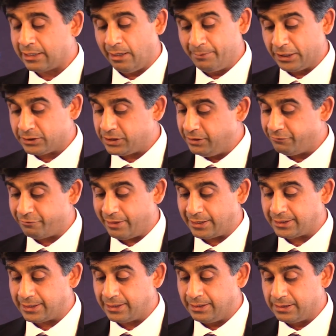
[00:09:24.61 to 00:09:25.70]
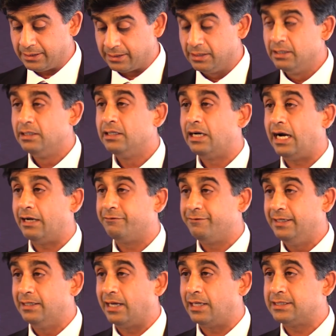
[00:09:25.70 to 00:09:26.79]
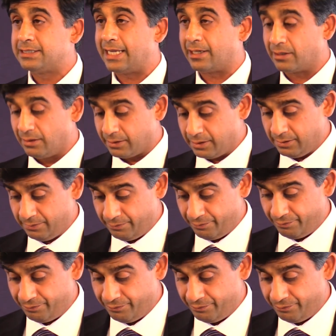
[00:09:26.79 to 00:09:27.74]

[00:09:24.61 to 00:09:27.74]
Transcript: incoming chief residents, I feel unsettled.